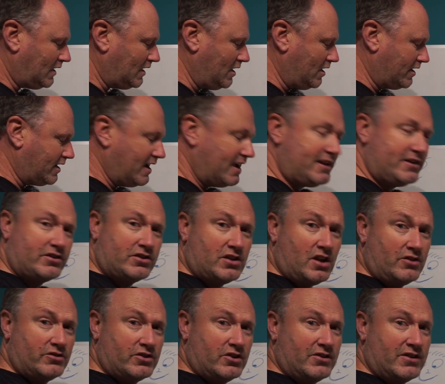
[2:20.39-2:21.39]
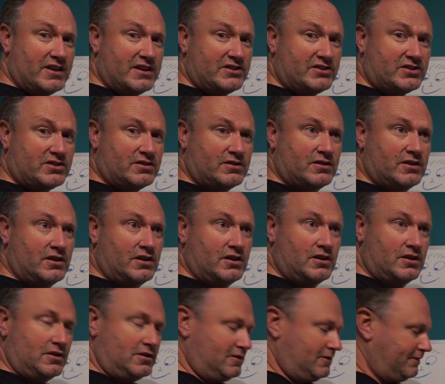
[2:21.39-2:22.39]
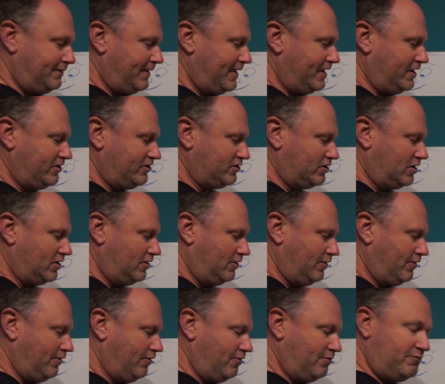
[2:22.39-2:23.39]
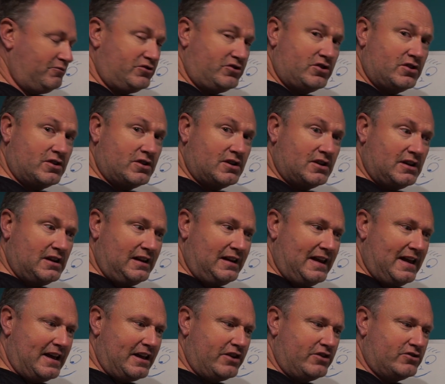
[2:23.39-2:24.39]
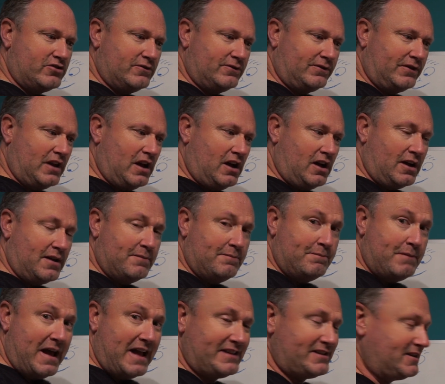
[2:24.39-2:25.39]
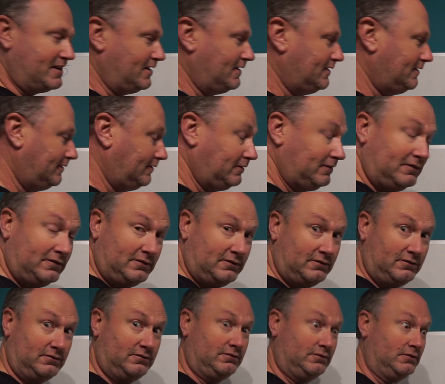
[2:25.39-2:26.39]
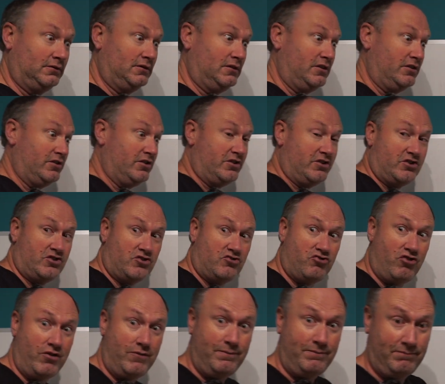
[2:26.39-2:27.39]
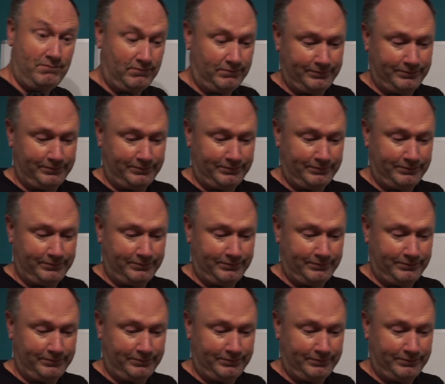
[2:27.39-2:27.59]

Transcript: Okay, don't do this. Fingers on thumbs allow you to fly better. It's true.